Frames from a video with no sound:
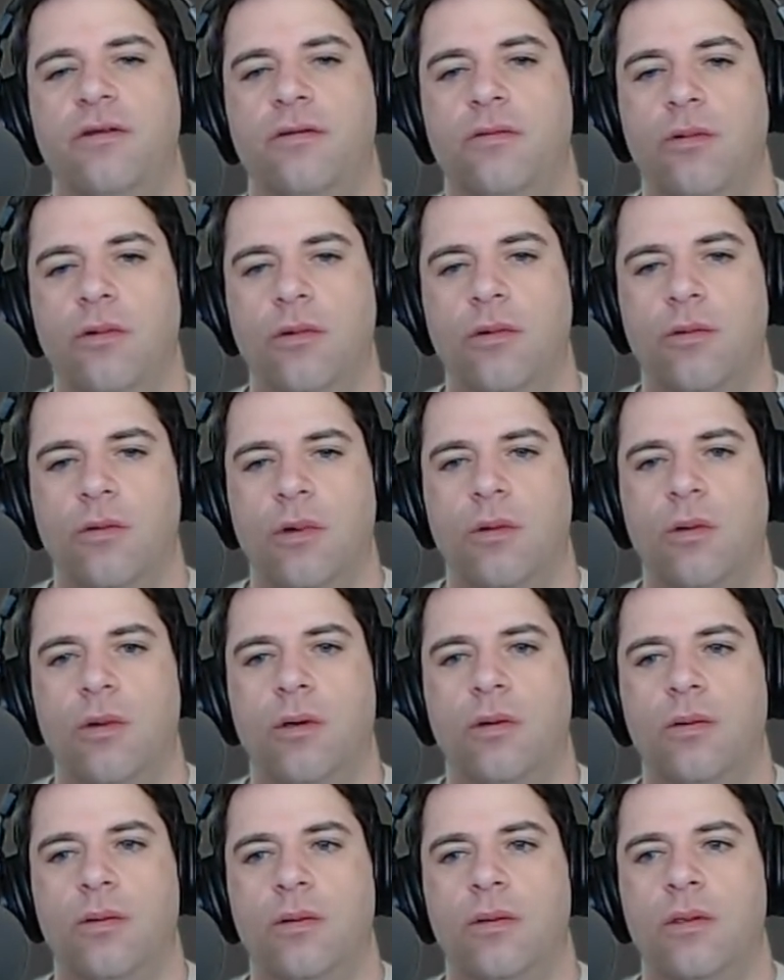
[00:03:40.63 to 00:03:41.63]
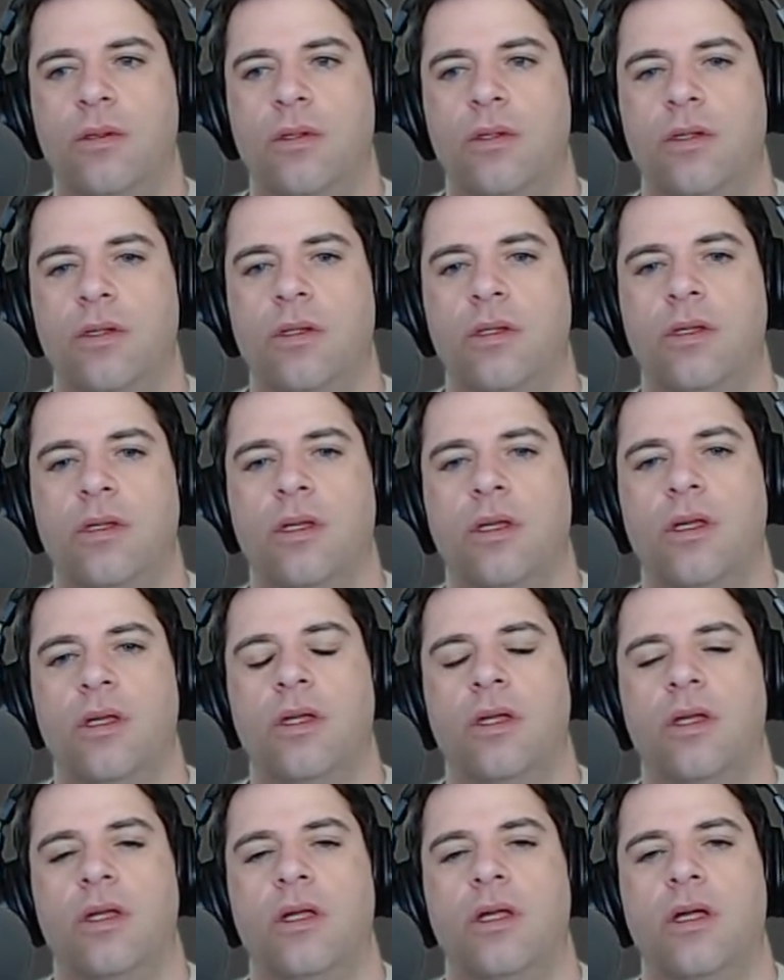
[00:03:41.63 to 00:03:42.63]
whoa.
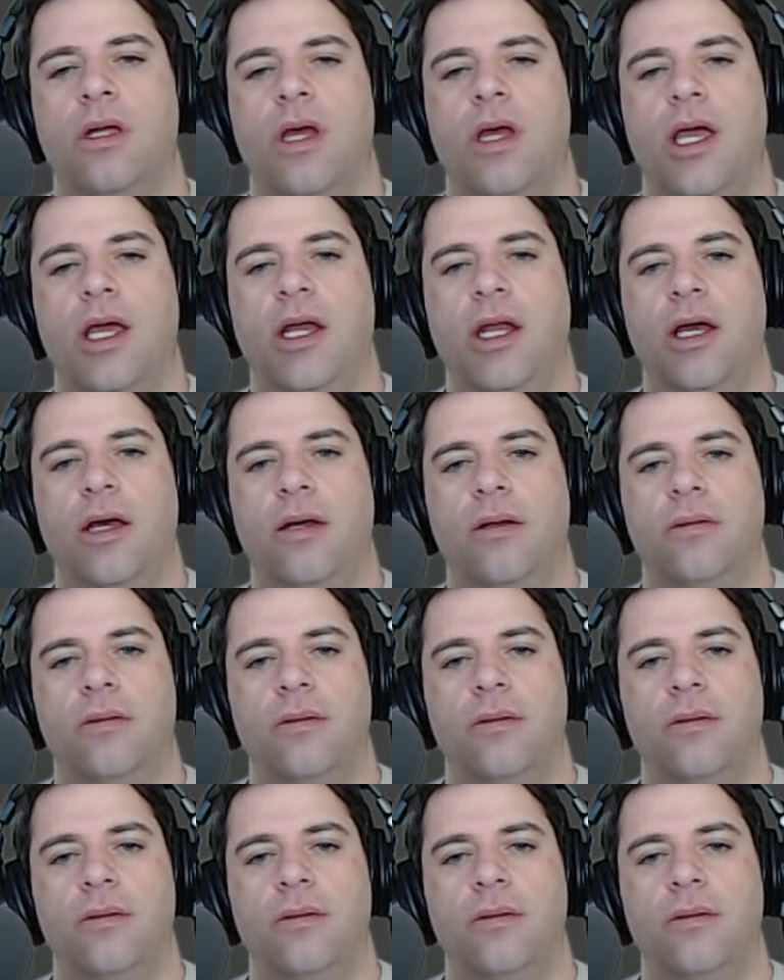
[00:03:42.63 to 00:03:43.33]
Hey now.